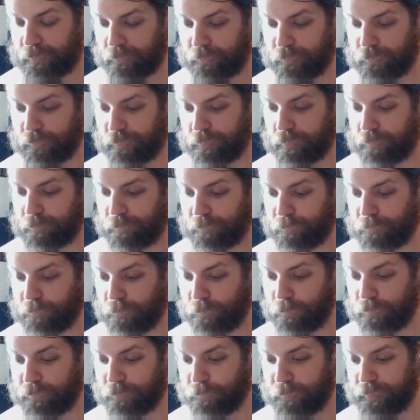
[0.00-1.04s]
to the number of
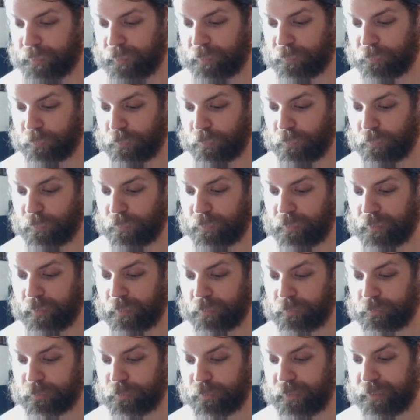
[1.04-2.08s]
forests we control that
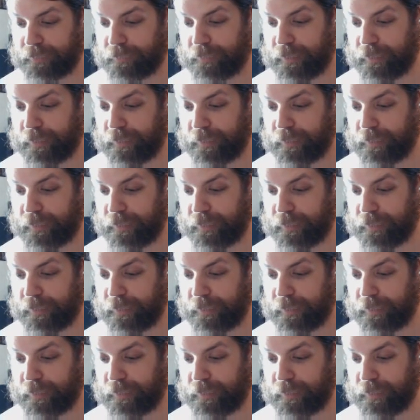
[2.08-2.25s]
also has